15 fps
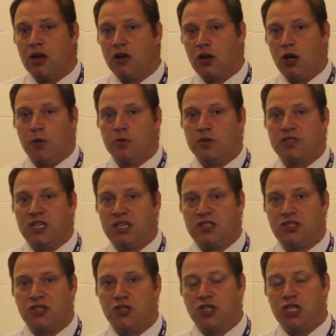global
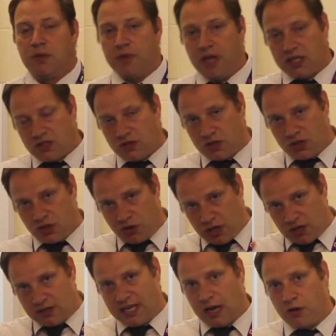citizenship, that sort of
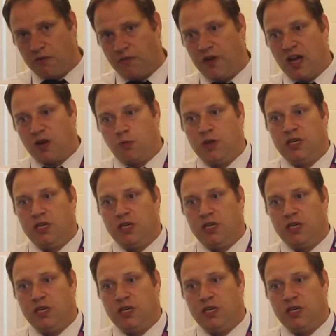trickle-down effect.